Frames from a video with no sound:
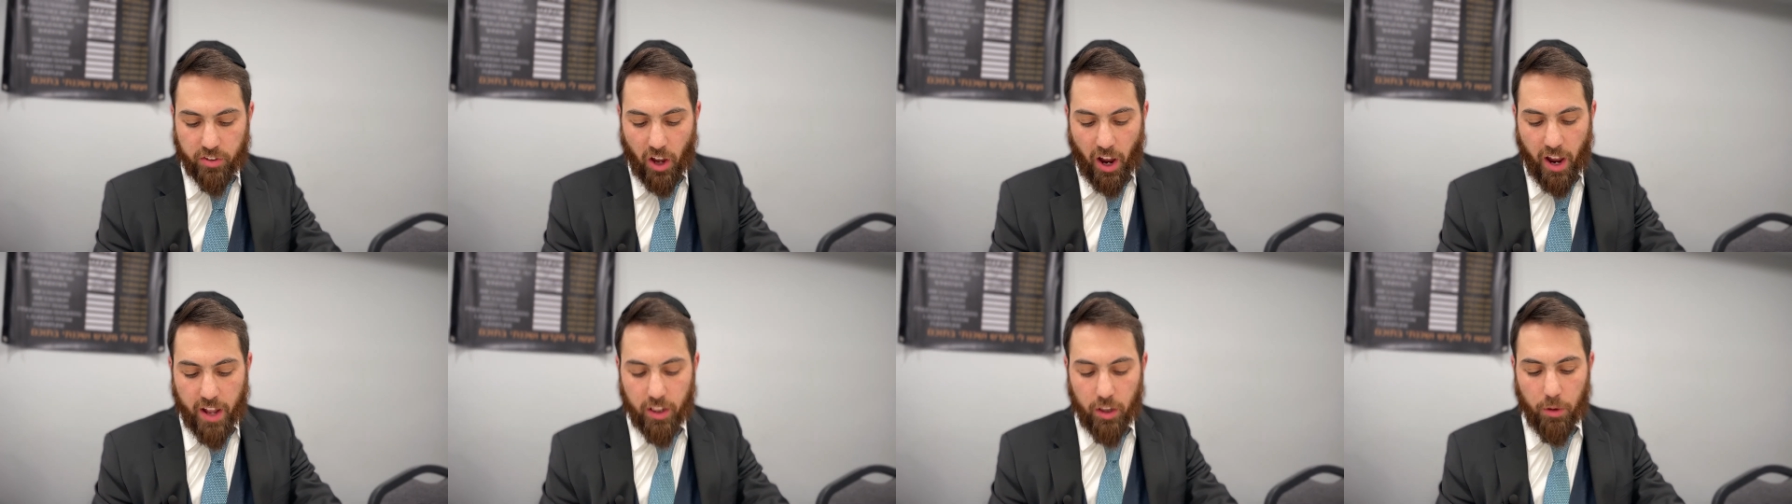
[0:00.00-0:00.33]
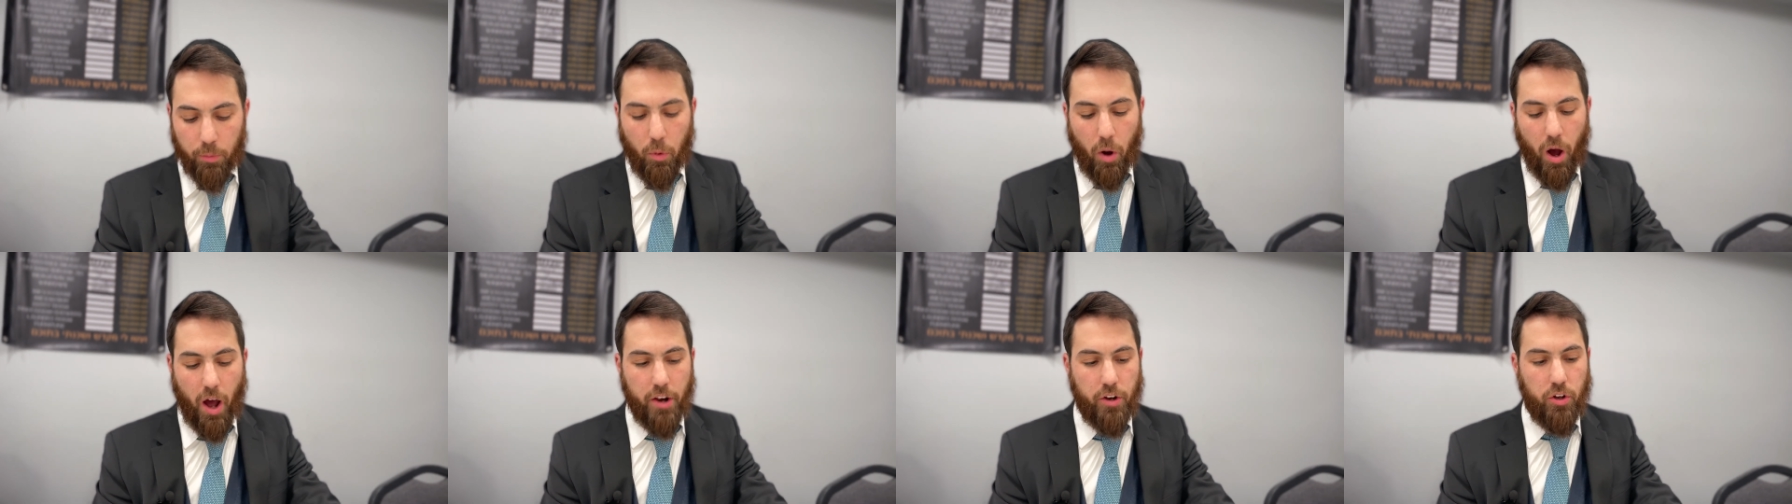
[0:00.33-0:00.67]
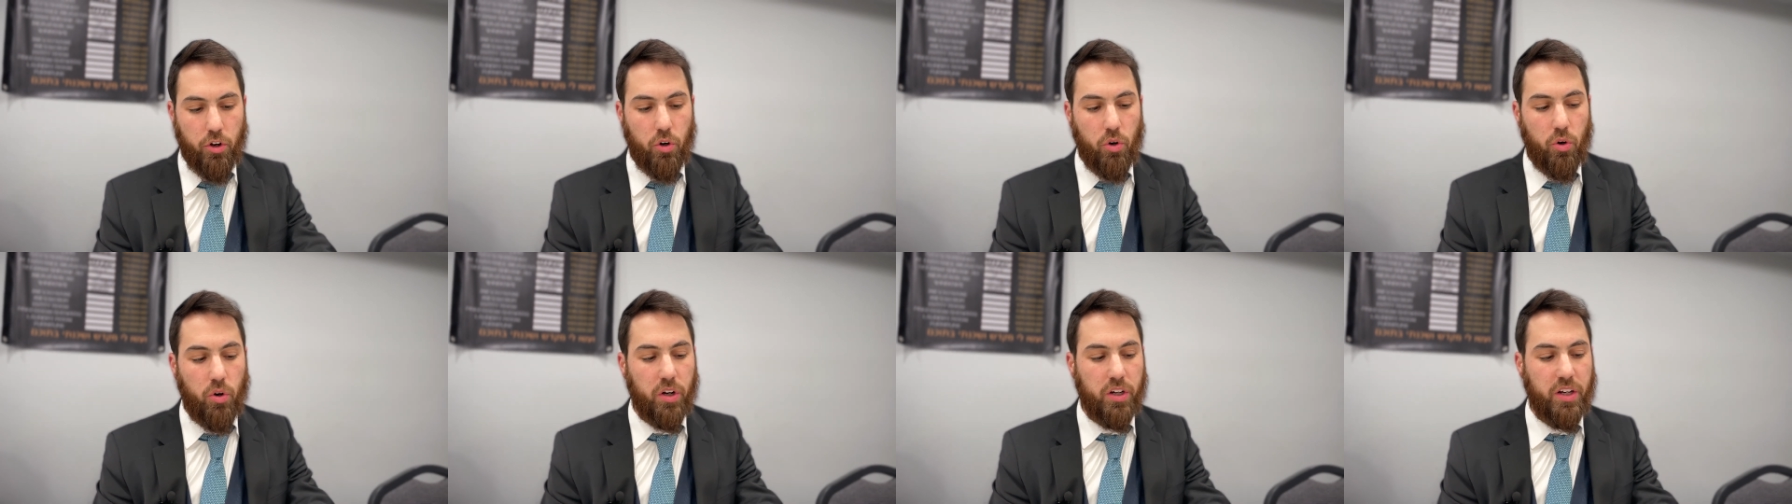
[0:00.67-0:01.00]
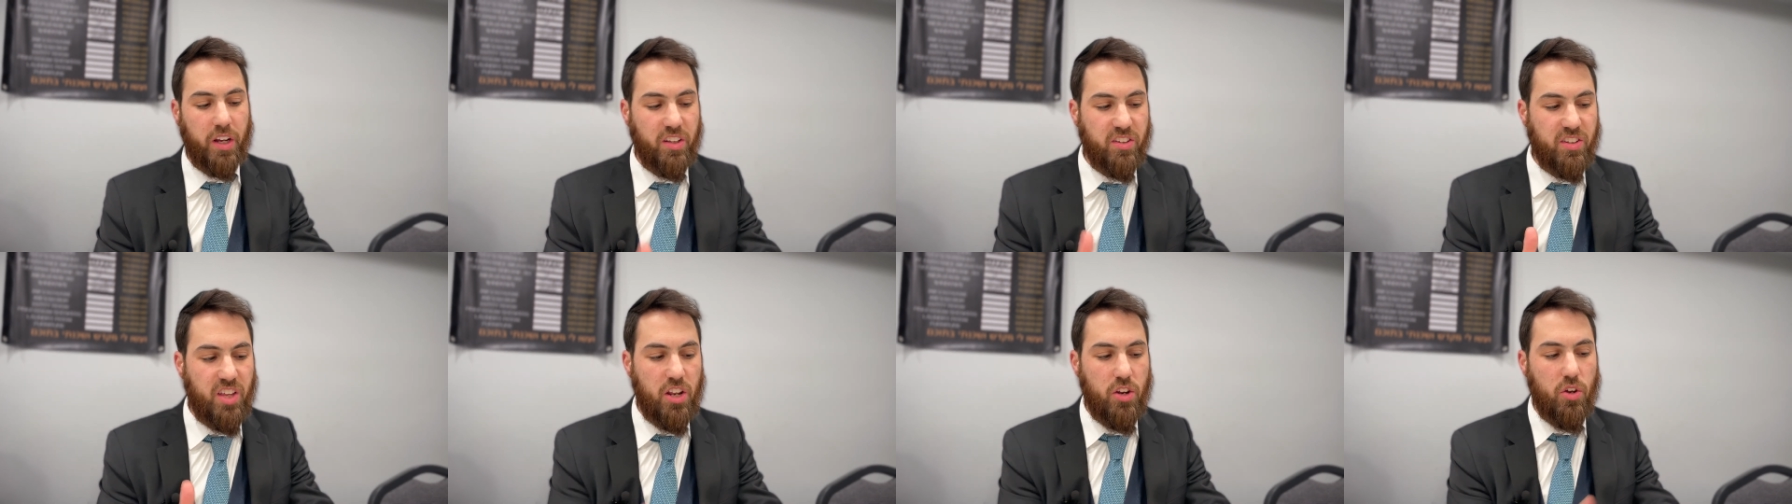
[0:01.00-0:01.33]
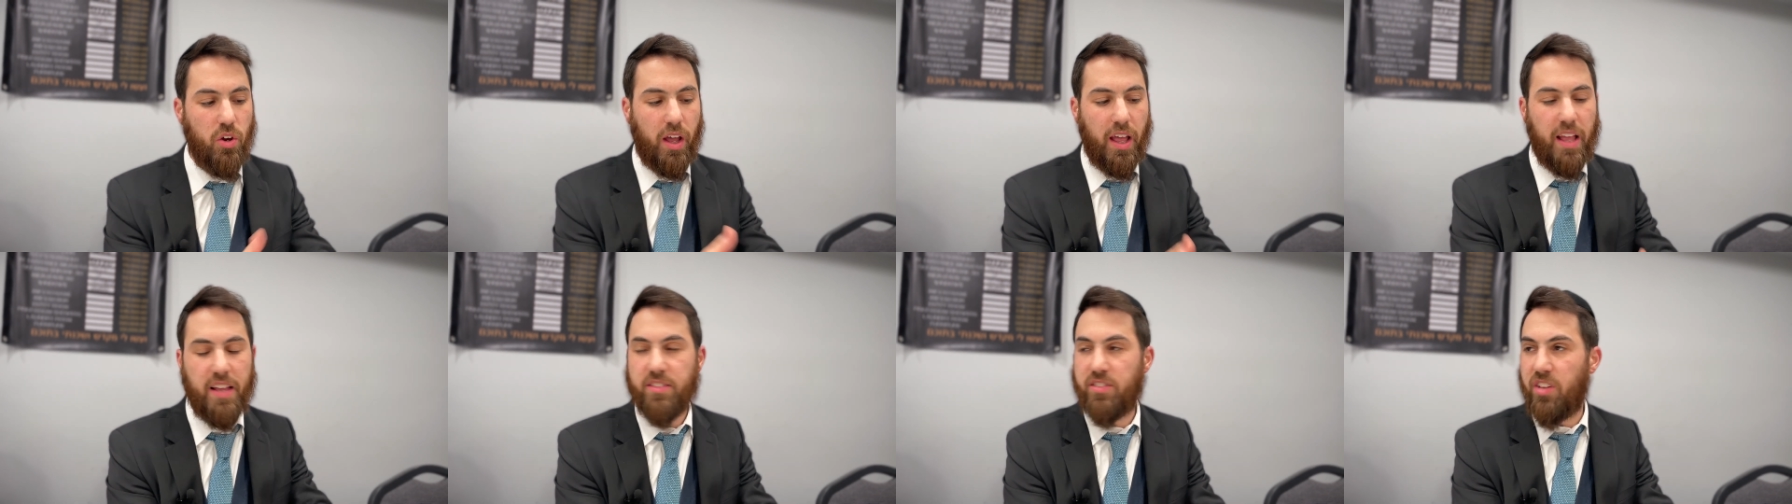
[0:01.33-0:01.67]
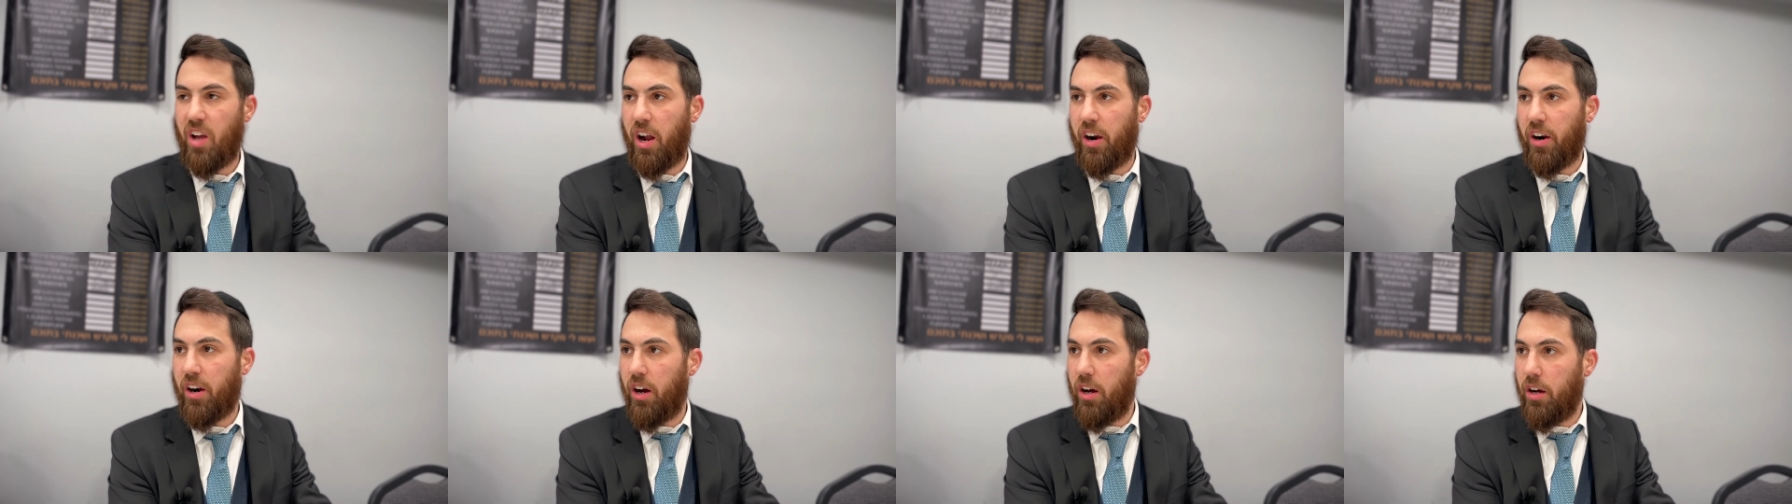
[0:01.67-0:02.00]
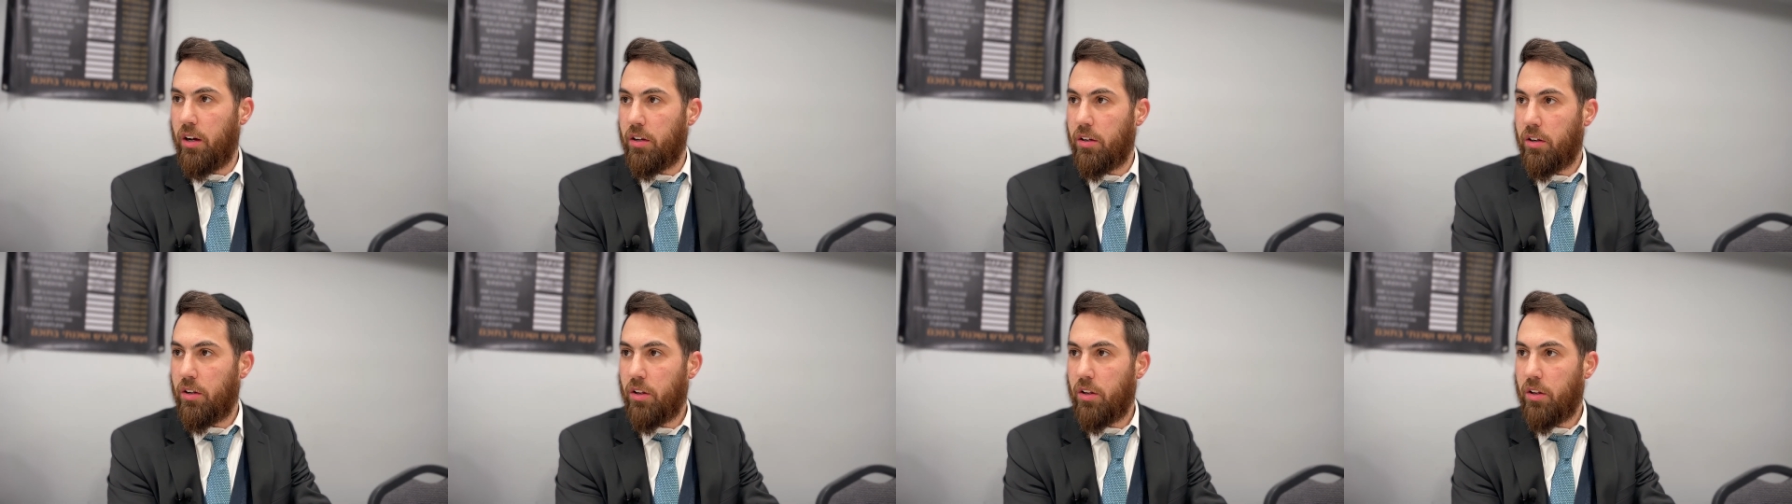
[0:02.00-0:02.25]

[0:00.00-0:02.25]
Eilim want to continue Chazara,